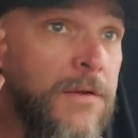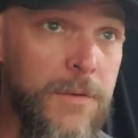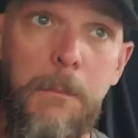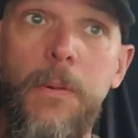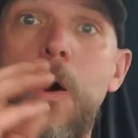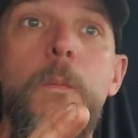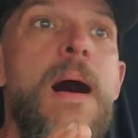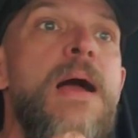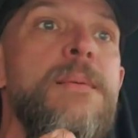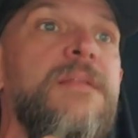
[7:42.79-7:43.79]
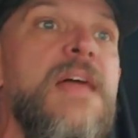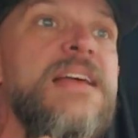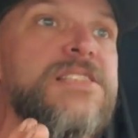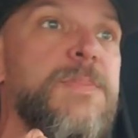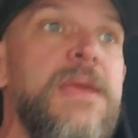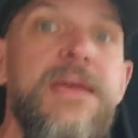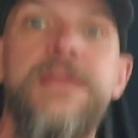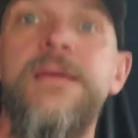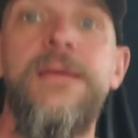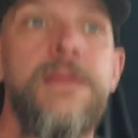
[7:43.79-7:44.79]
to blow by me at that speed